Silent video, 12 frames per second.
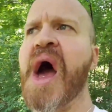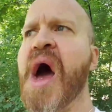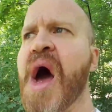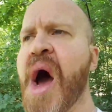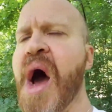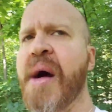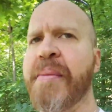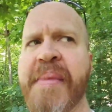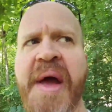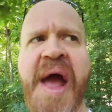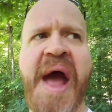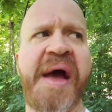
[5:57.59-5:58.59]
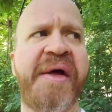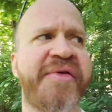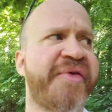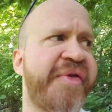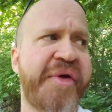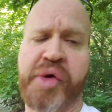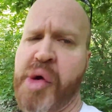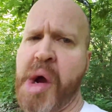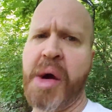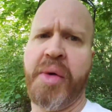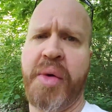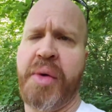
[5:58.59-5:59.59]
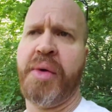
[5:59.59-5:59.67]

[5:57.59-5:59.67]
as the crow.